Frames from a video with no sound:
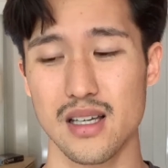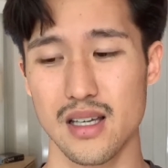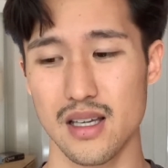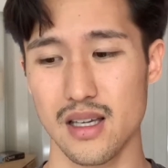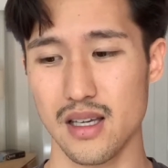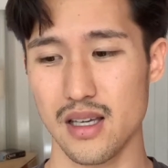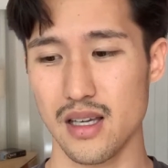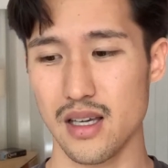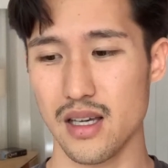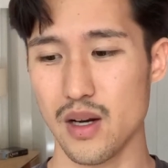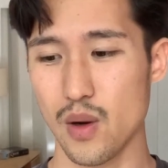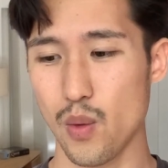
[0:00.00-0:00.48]

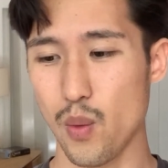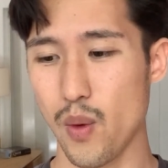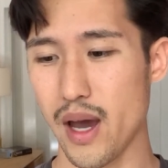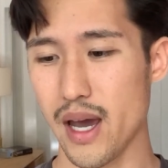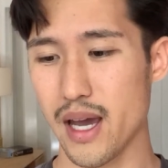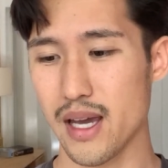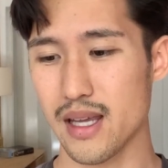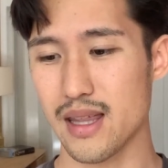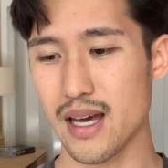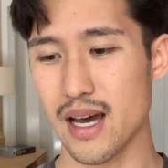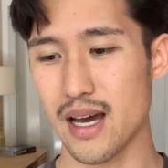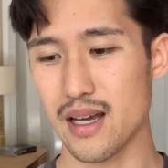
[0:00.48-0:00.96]
in a way
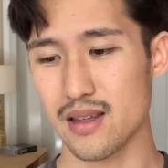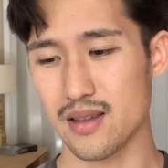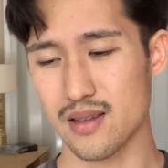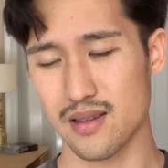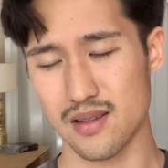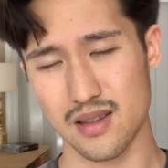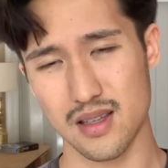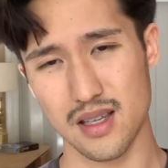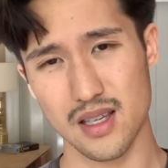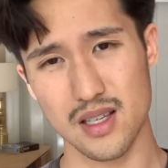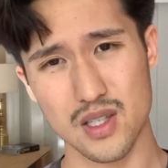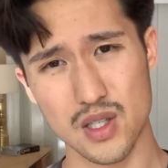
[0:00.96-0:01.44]
that
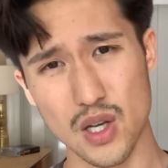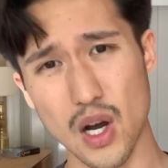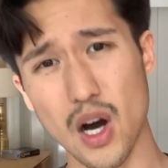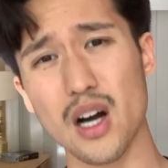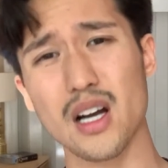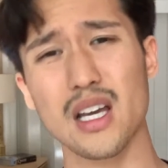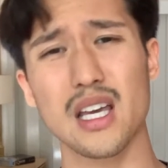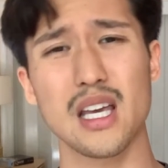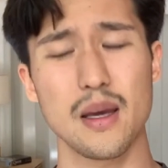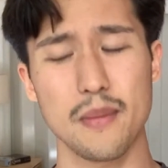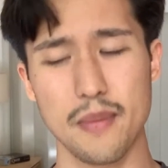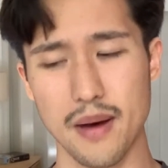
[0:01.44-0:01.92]
is
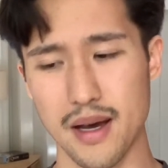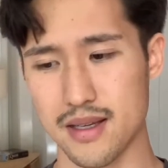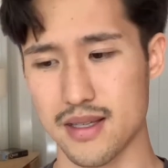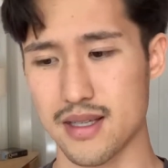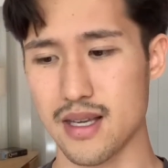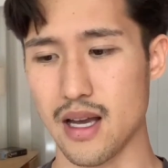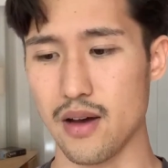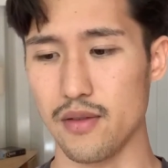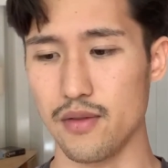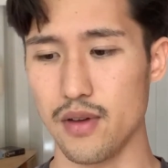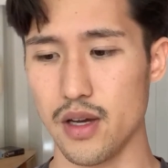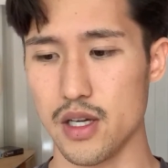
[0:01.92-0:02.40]
talking about
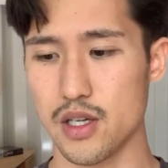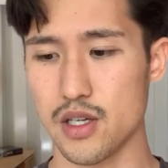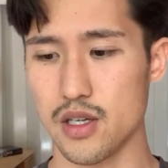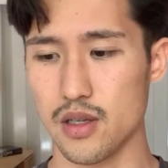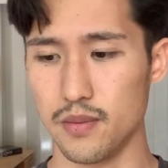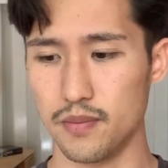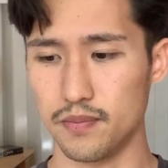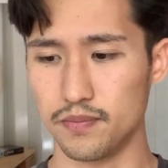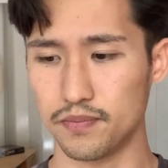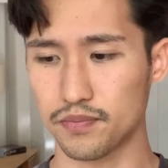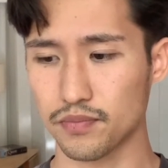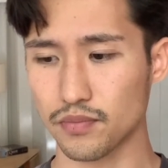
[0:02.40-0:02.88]
salvation.
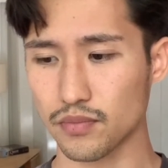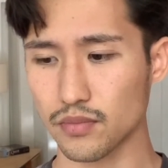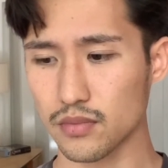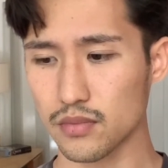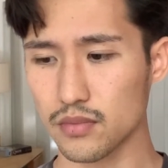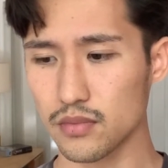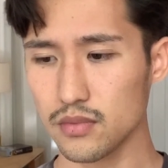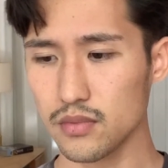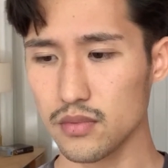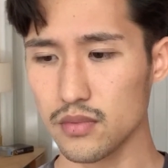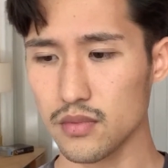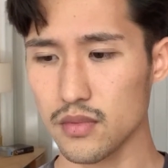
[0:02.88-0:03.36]

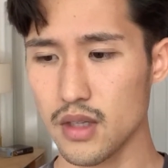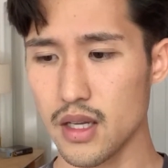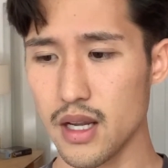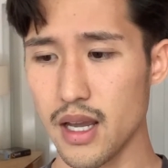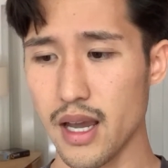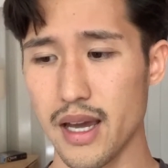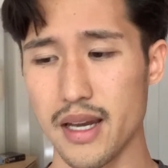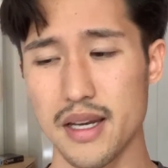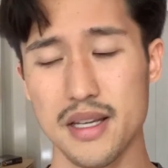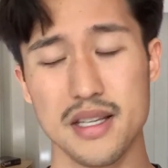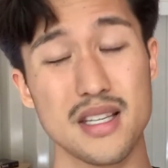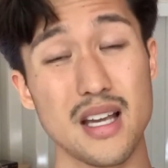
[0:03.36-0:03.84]

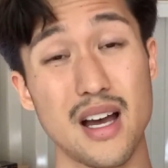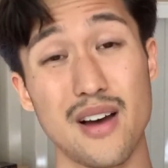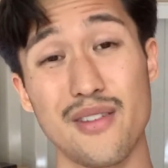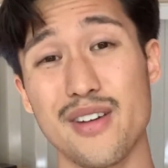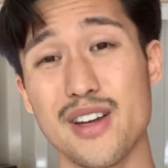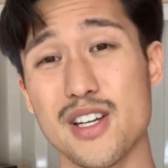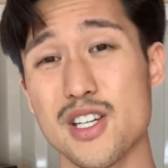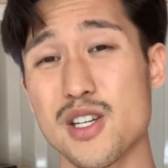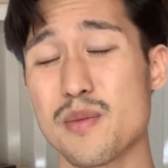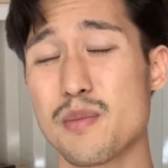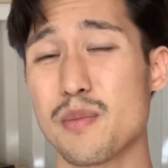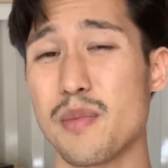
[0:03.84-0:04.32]
And is
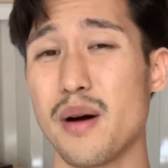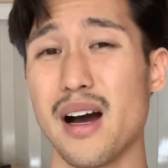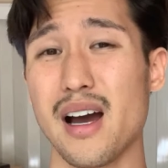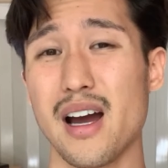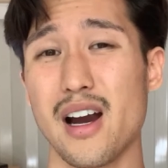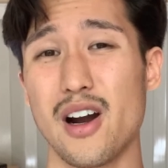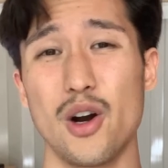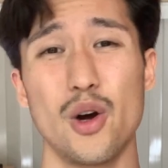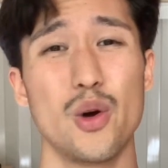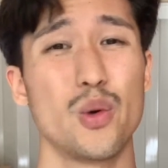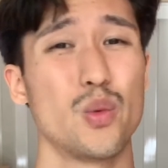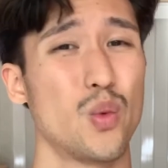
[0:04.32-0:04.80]
salvation by our
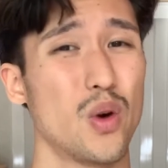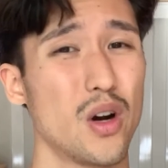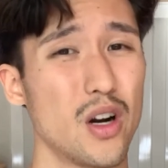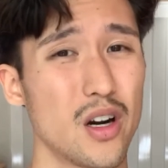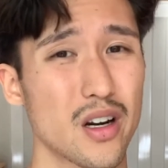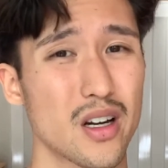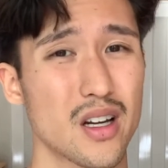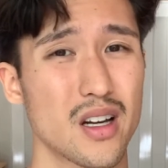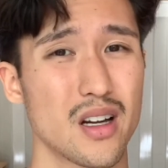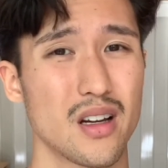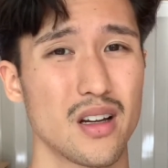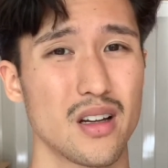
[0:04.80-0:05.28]
own
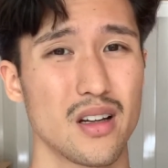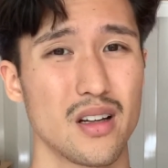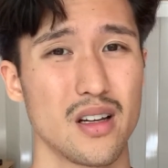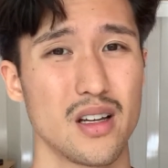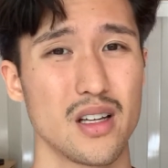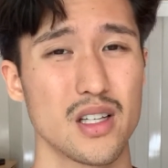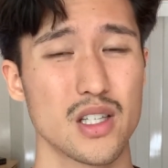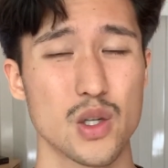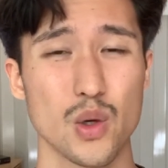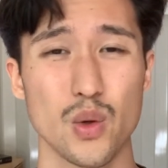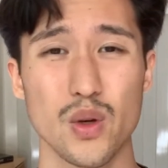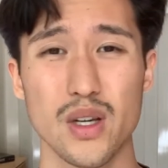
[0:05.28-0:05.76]
work?
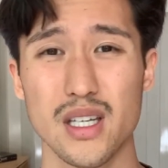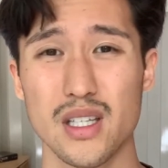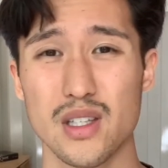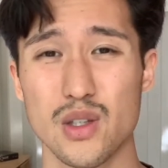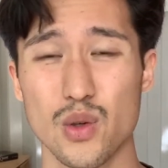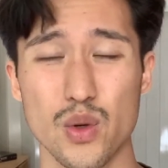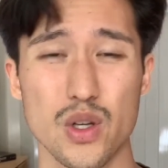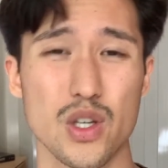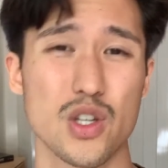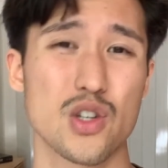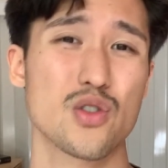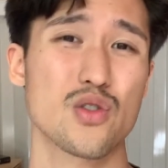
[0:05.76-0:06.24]
Do we
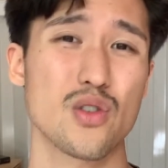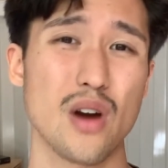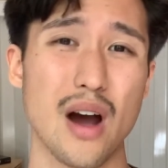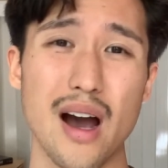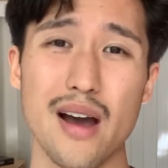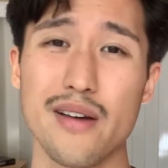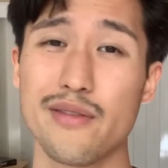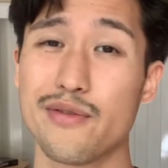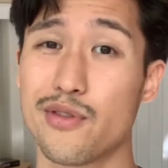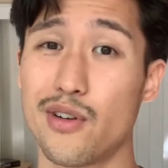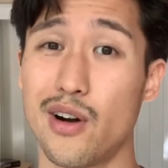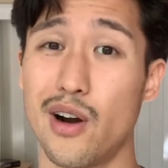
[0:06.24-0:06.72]
strive
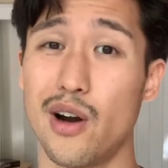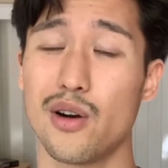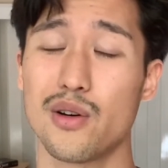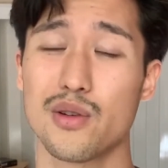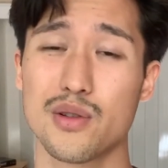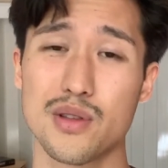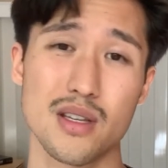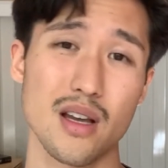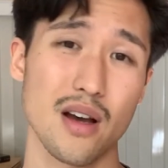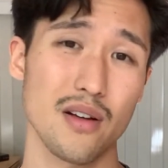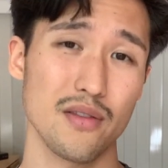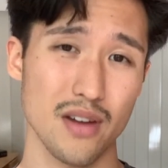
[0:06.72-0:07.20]
for our own
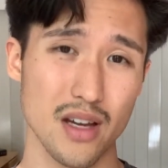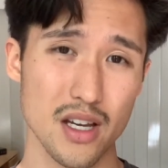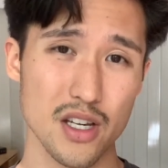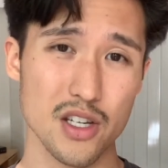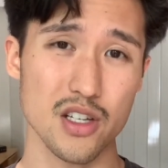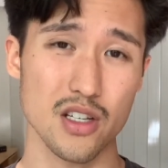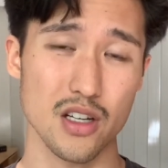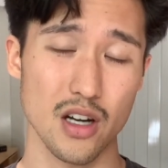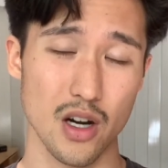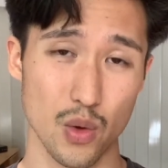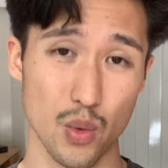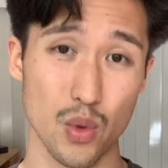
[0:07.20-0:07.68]
salvation?
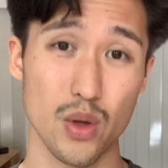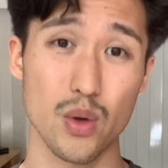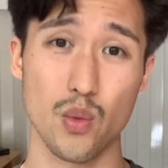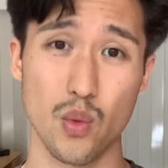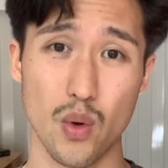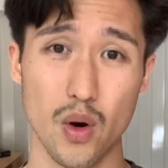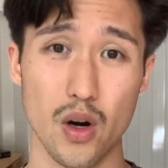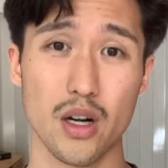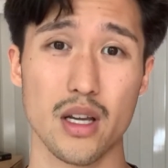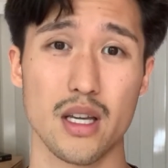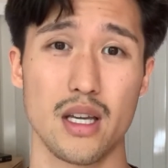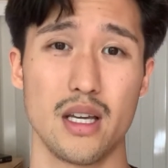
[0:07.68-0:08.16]
Are we
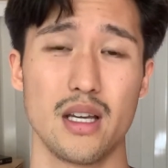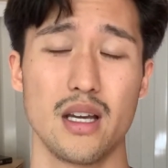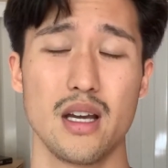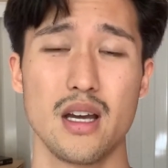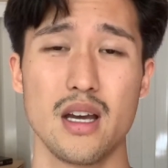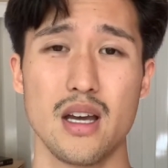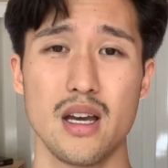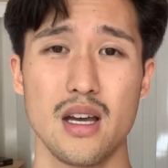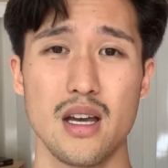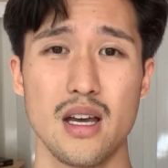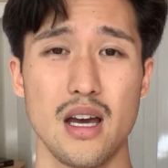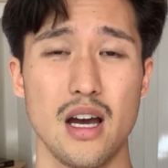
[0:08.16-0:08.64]
working?
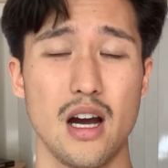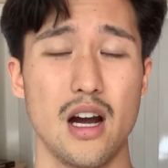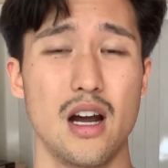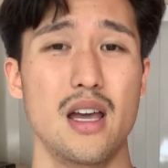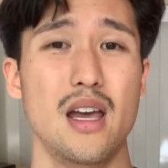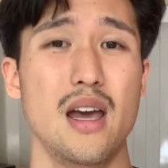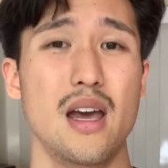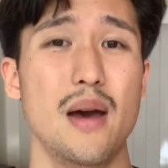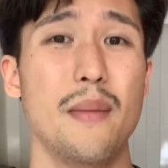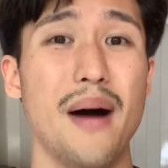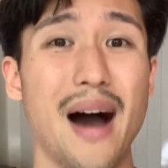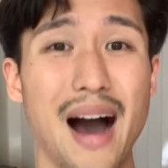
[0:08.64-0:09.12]

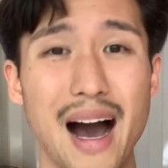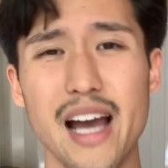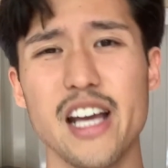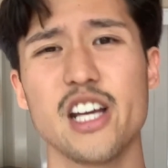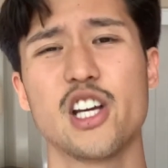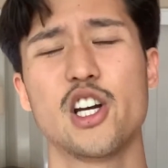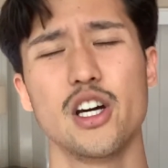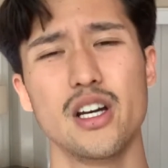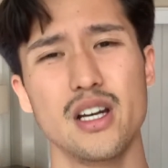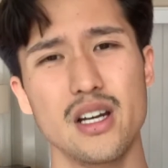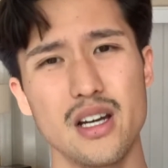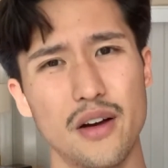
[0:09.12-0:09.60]
Am I good
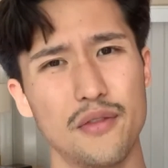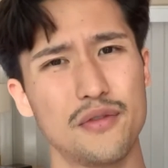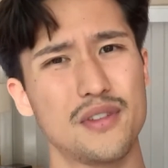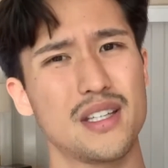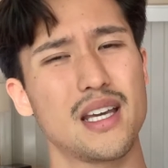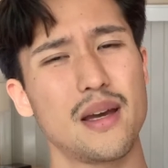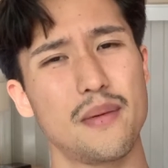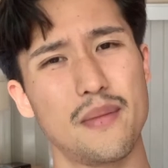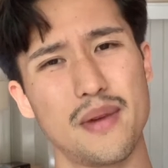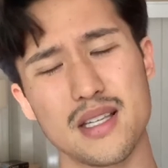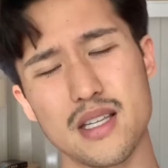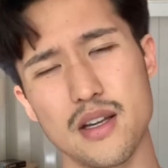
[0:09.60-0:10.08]
enough to get
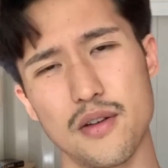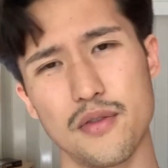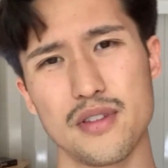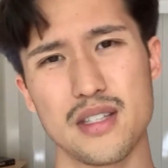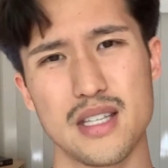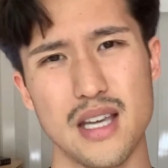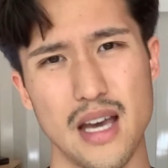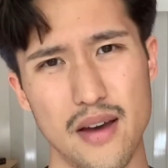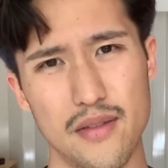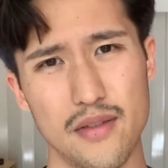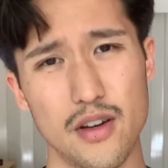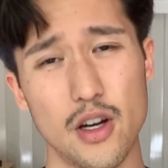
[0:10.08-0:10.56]
myself into
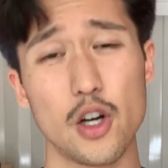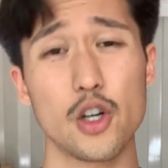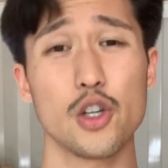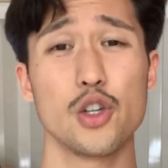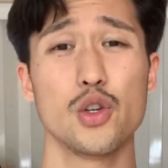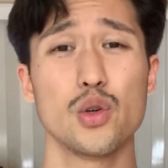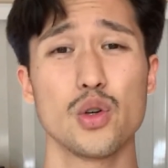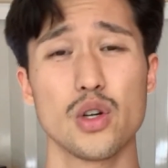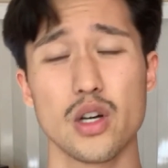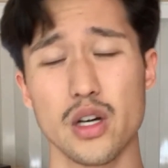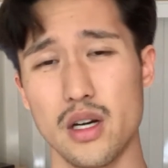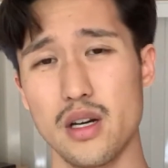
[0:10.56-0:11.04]
heaven? Are you
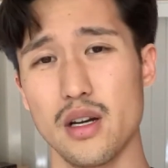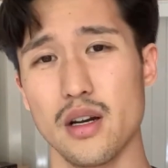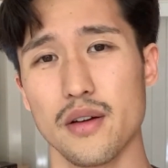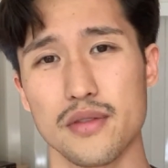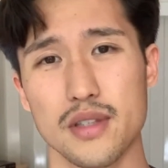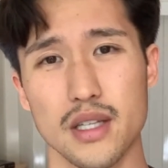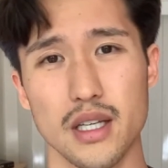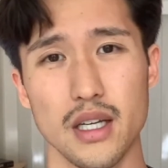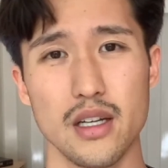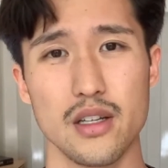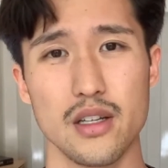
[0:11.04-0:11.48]
good enough to get